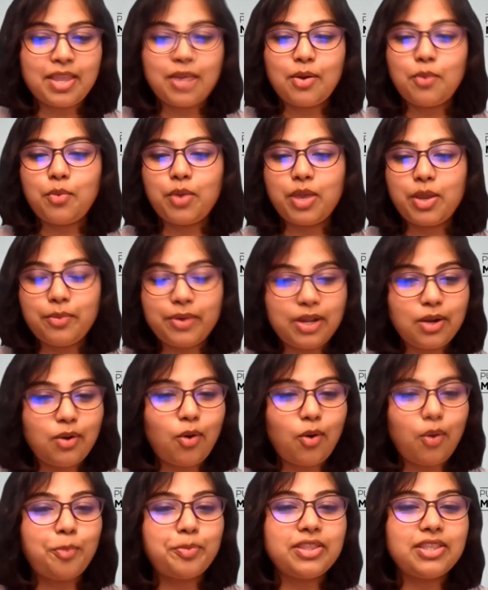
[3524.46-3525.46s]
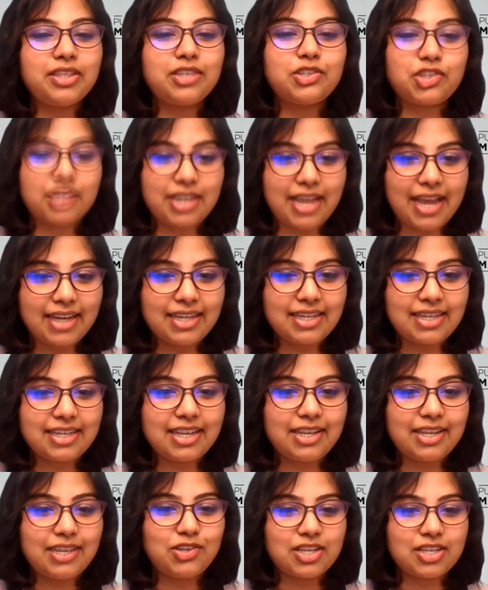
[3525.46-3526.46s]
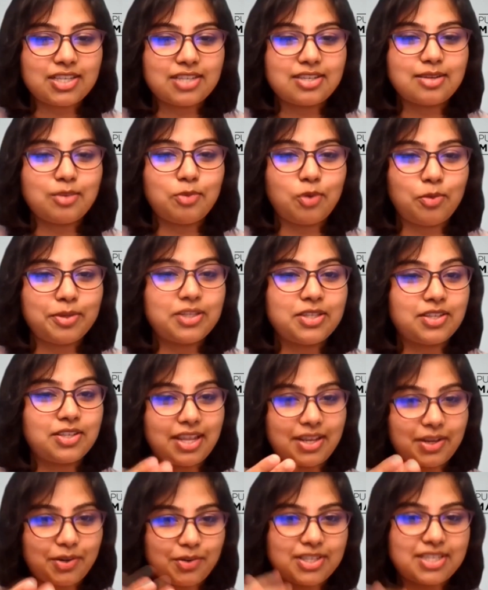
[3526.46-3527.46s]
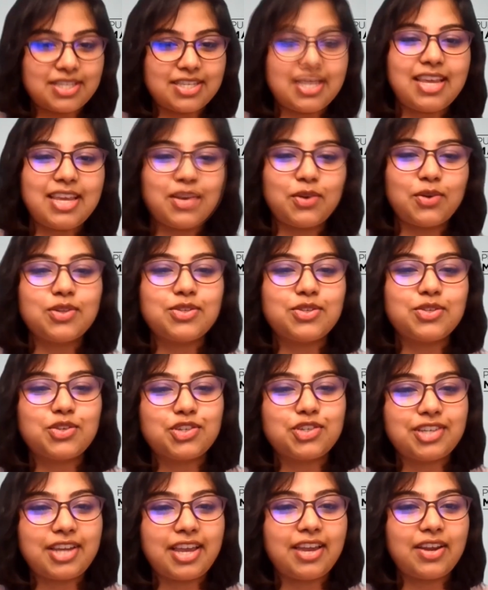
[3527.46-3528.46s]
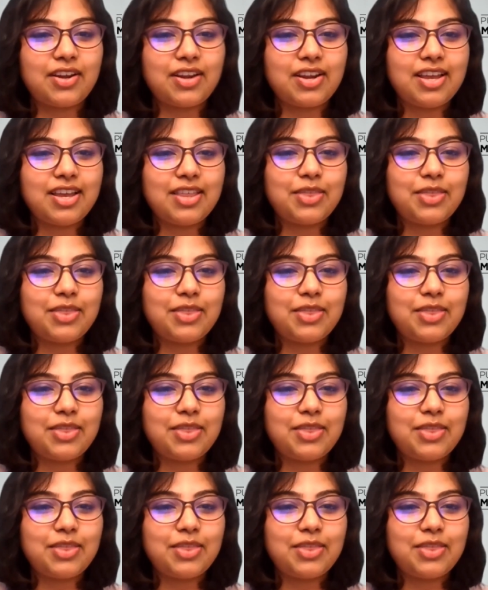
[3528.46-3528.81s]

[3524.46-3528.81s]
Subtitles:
We will open the chat in just a moment so that Kristi can also share